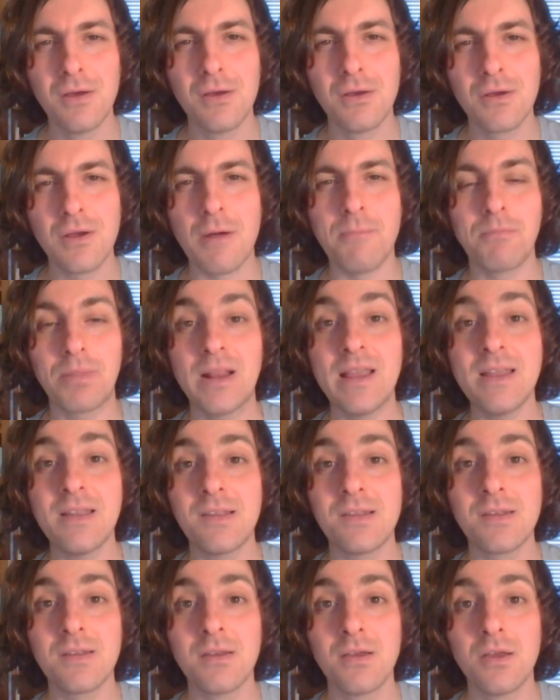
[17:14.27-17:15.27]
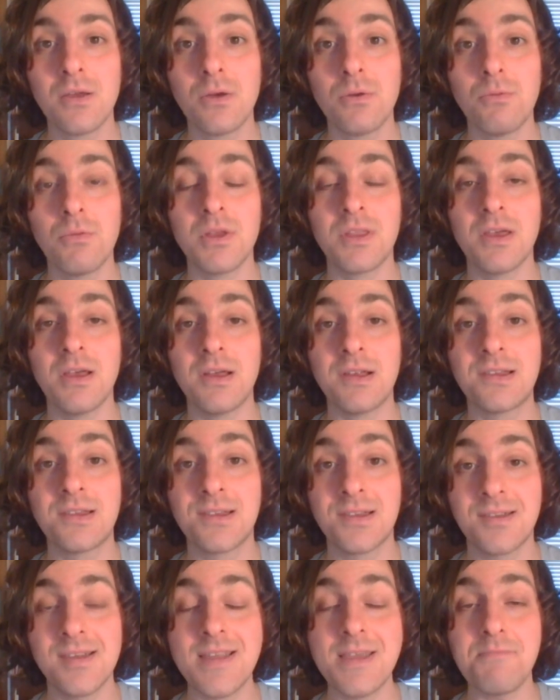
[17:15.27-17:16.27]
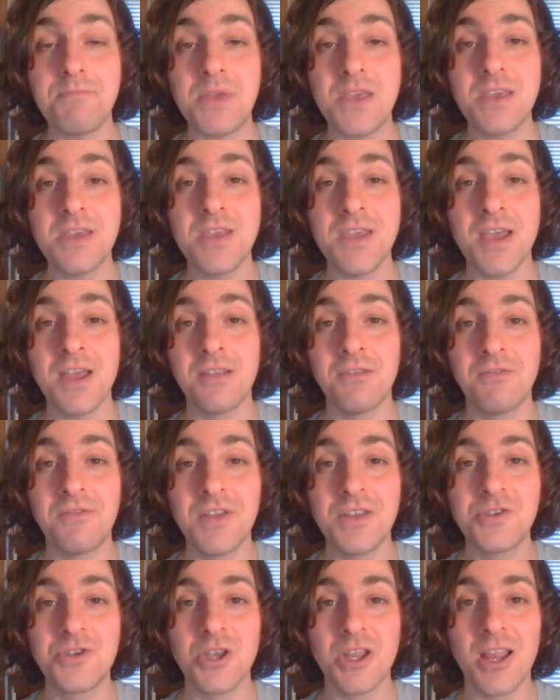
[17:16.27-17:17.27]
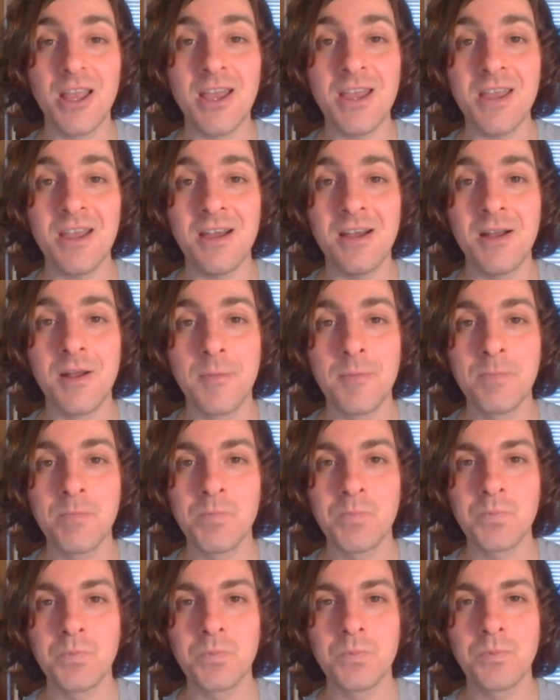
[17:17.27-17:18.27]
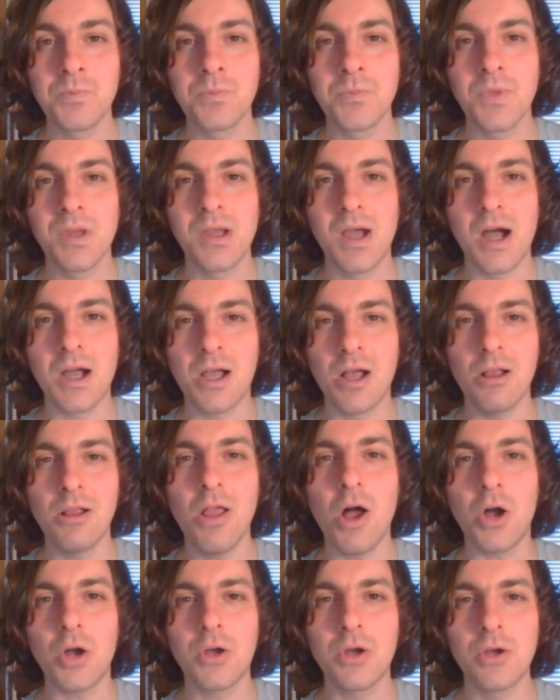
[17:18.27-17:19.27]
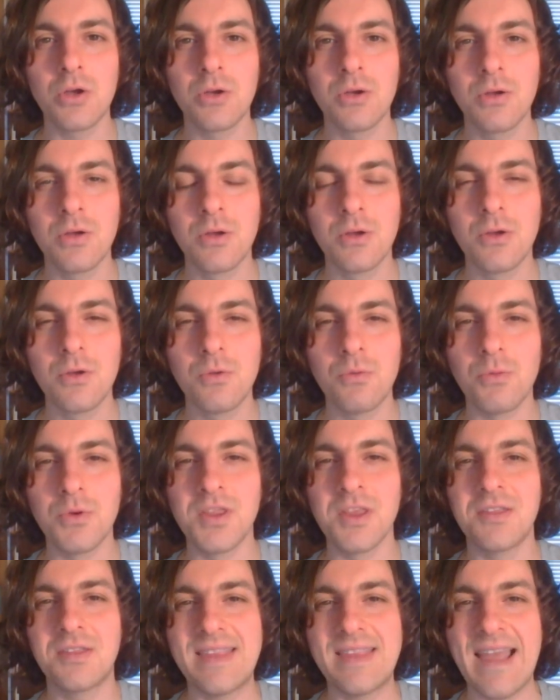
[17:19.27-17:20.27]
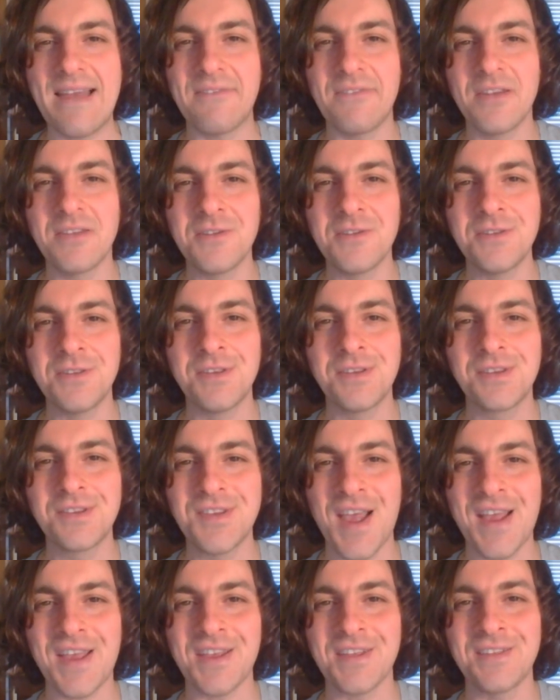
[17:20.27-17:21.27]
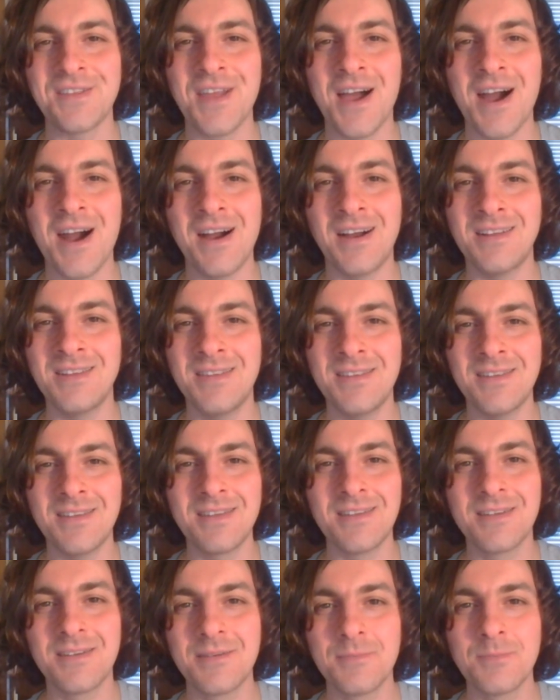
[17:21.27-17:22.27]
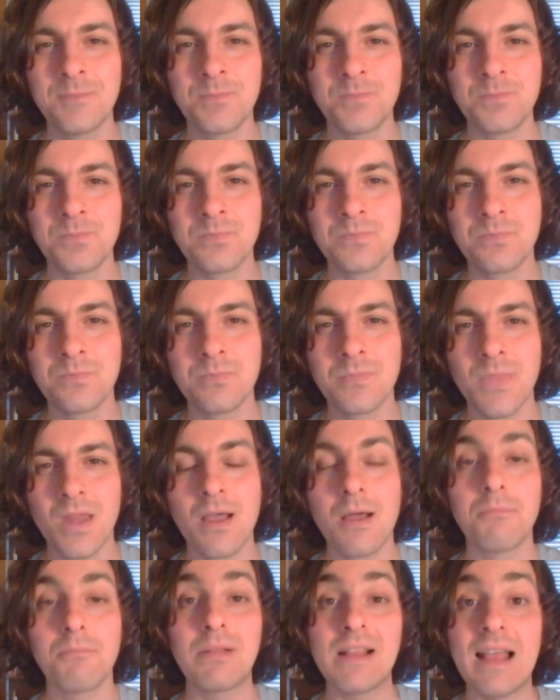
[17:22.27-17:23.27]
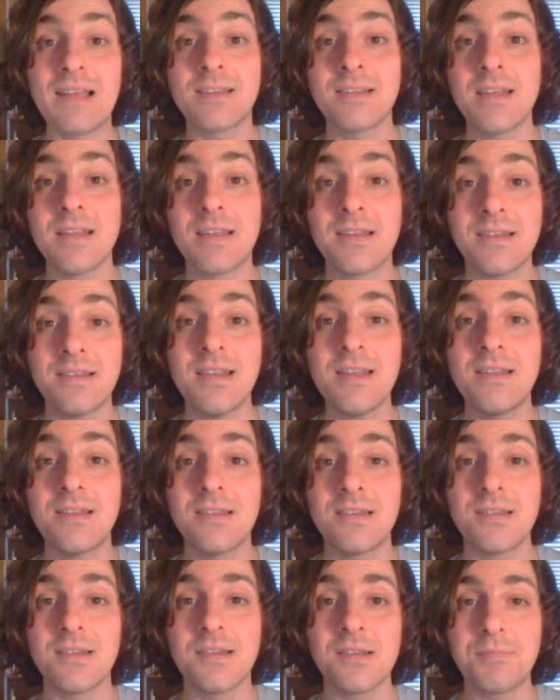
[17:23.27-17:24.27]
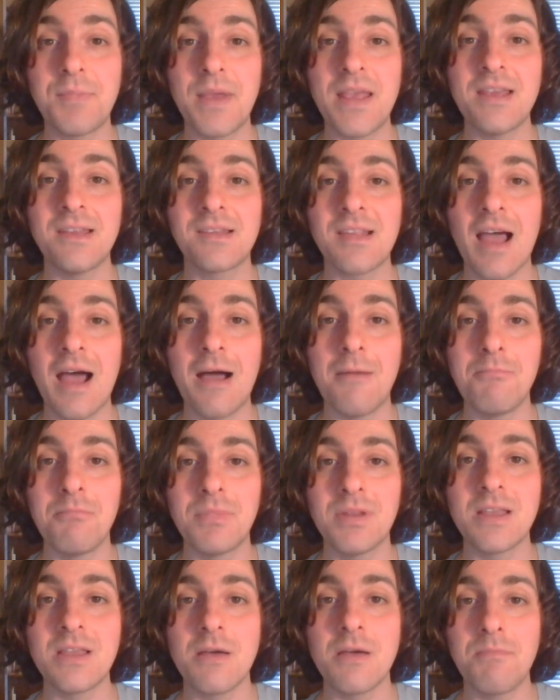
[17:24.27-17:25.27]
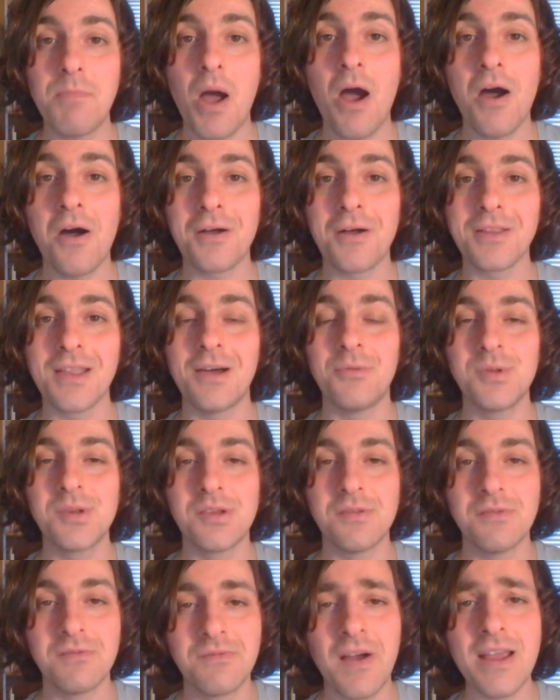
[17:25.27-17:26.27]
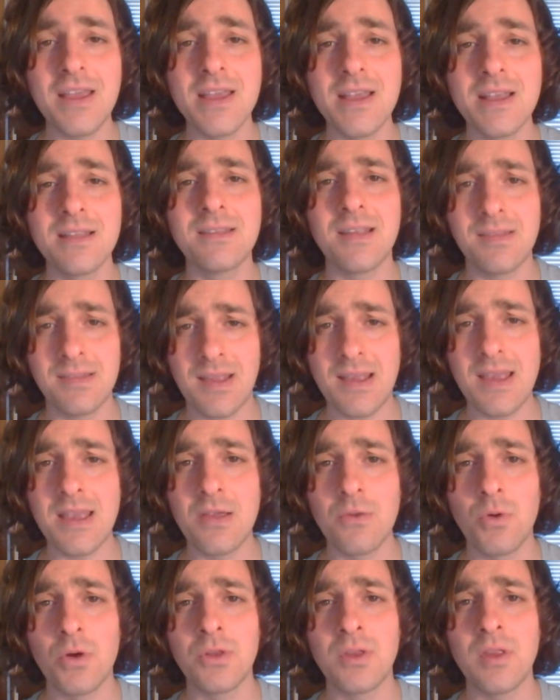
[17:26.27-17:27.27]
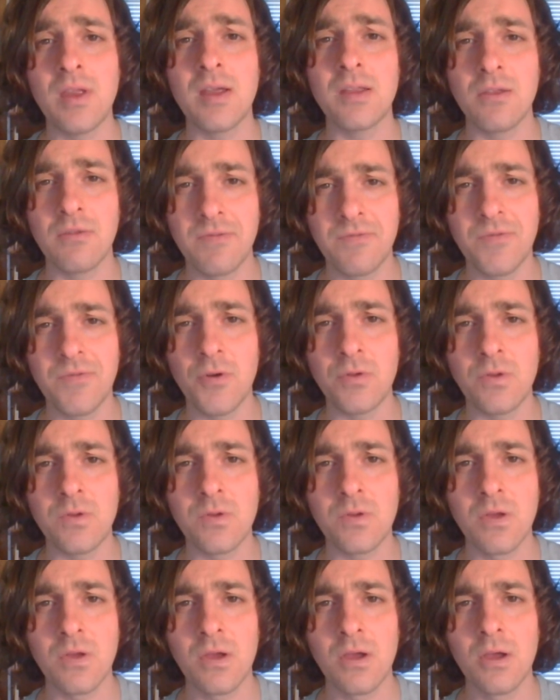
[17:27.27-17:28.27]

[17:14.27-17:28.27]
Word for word: complete with a sleepy invigilator, a clock with a deafening second hand. Plastic seats spaced amply apart, I was invited to take one at the front